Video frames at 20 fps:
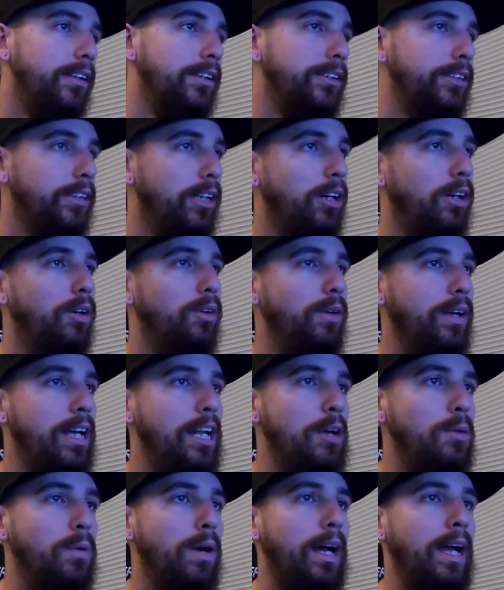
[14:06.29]
So
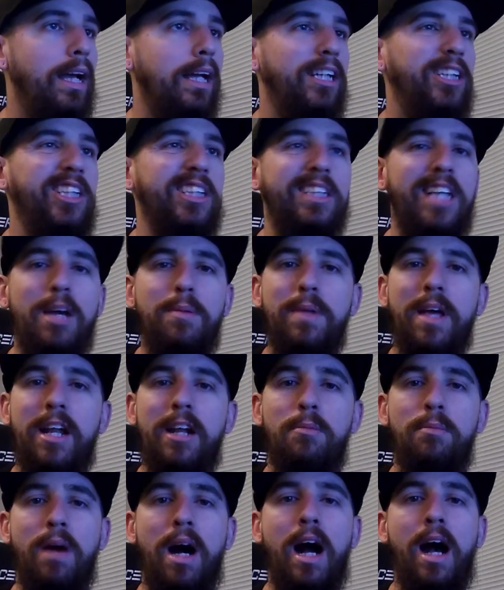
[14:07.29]
anyway, just keep
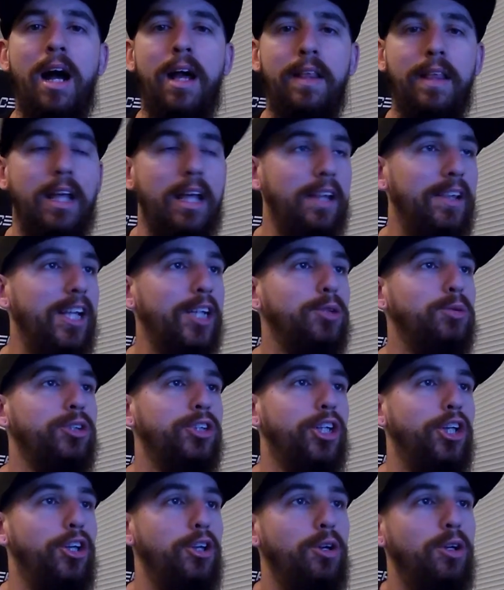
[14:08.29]
that in mind. This
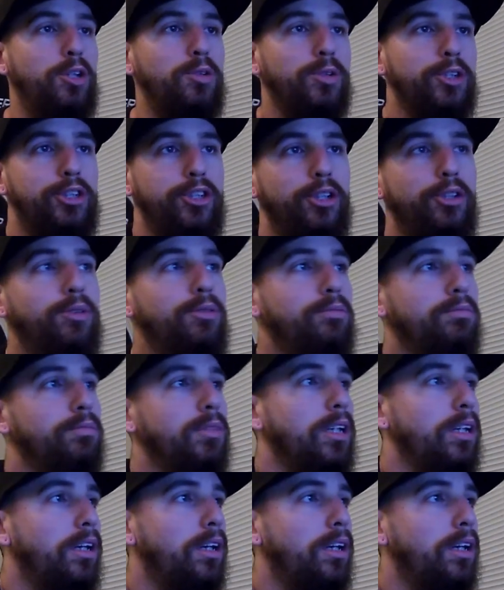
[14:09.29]
one's a huge one too.